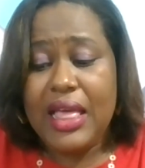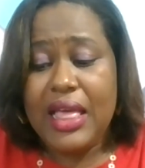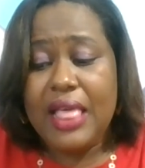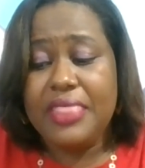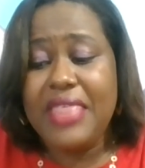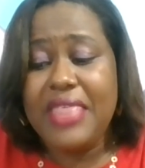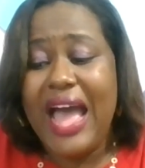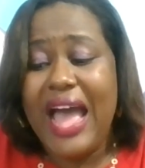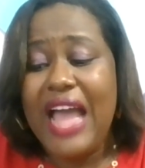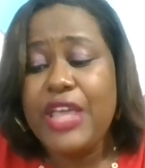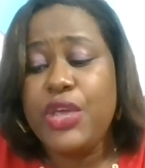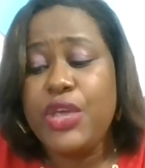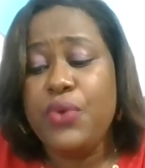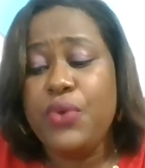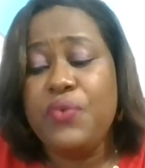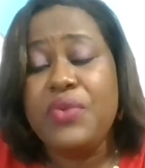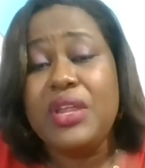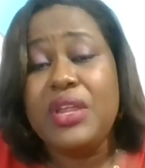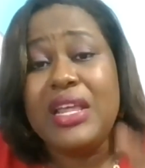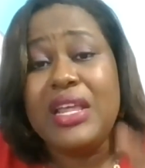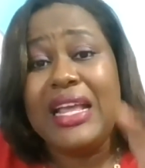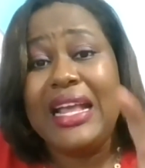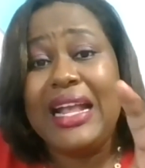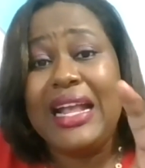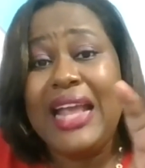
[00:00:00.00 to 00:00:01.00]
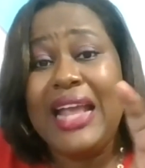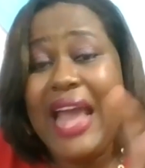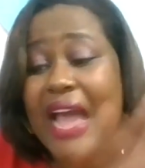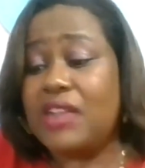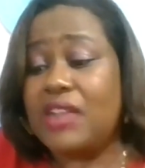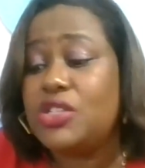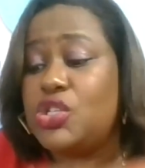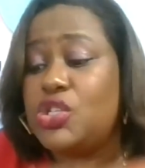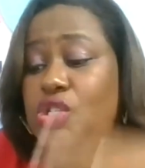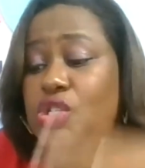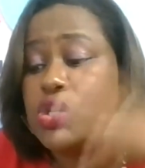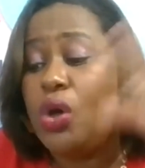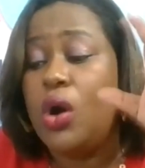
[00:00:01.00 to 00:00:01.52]
that you get
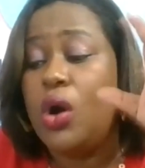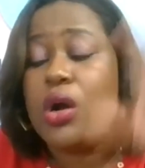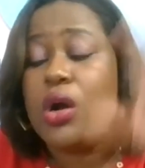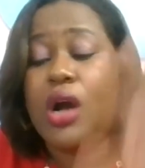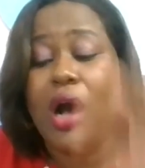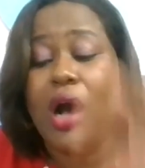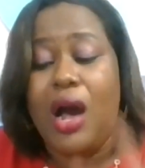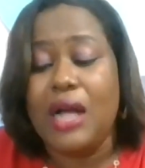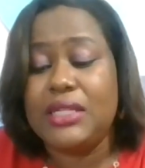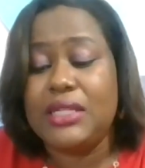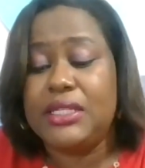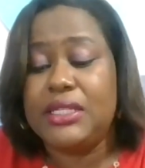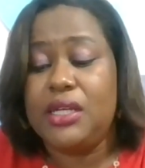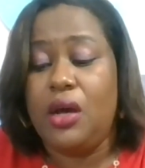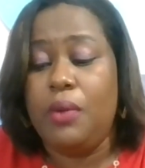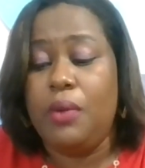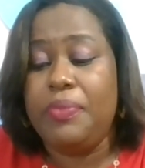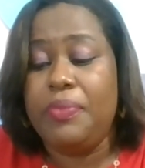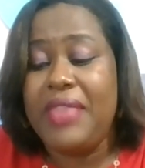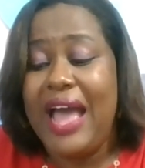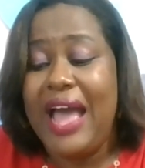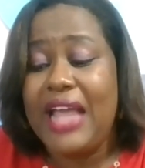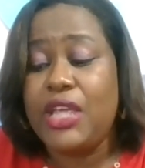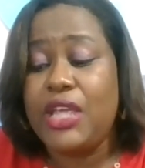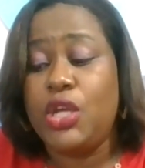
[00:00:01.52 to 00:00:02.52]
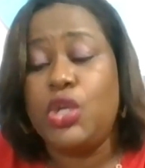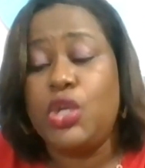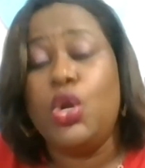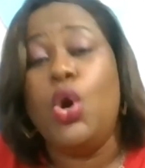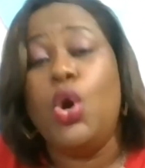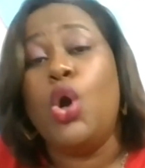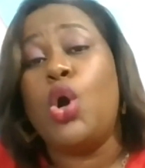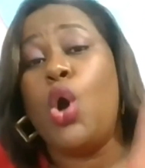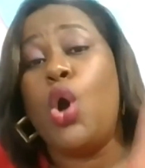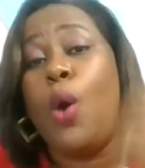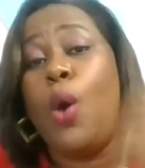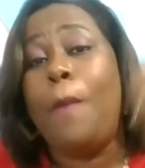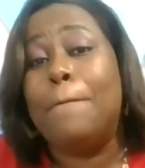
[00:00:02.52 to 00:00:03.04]
so caught up that you
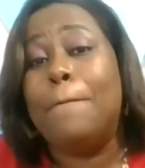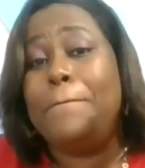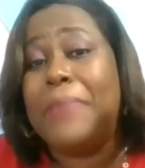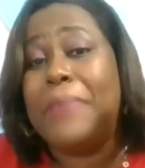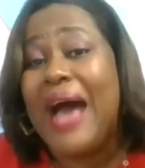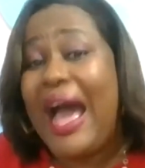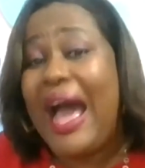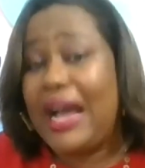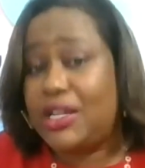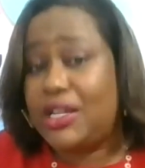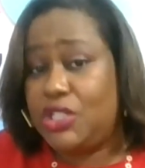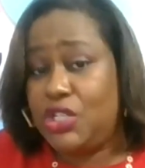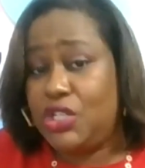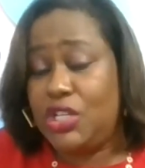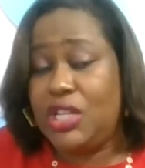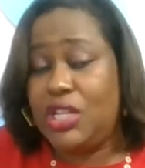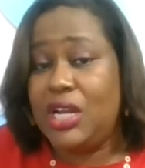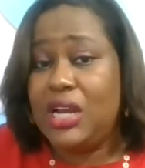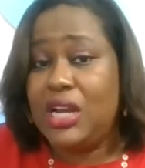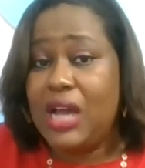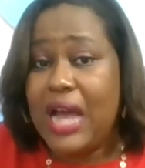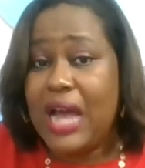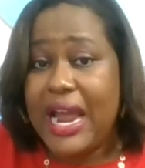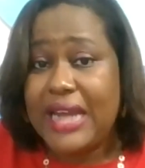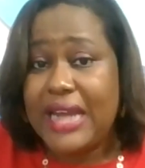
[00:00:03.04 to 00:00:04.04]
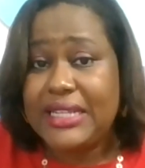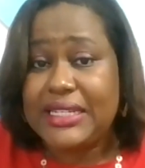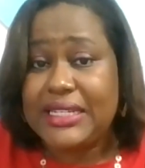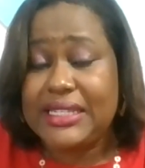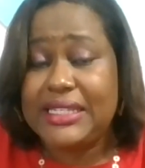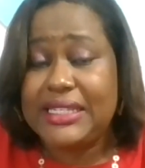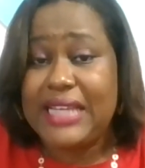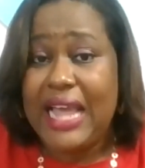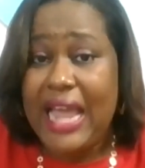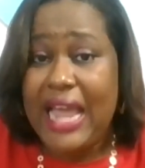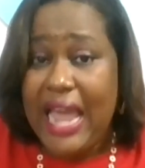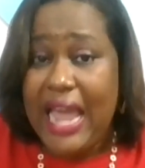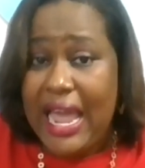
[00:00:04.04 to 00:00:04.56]
don't go back to the Lord to
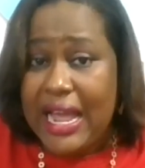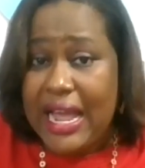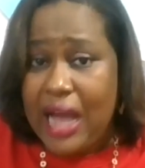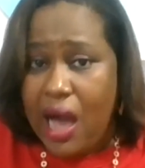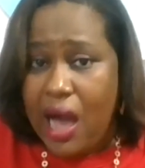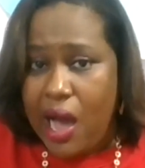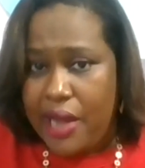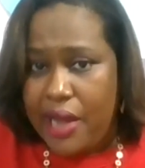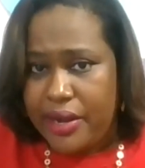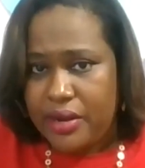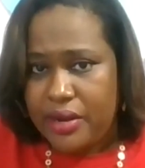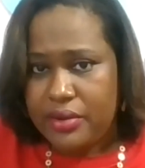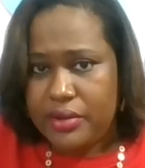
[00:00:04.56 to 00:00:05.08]
say, hey, God,